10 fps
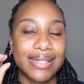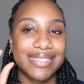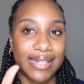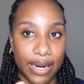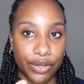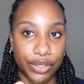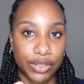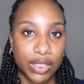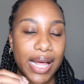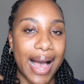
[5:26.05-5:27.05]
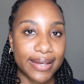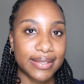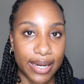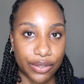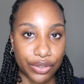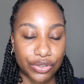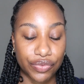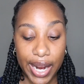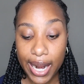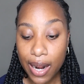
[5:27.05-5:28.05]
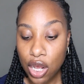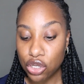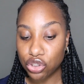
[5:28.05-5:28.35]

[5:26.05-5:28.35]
standards, high standards, right?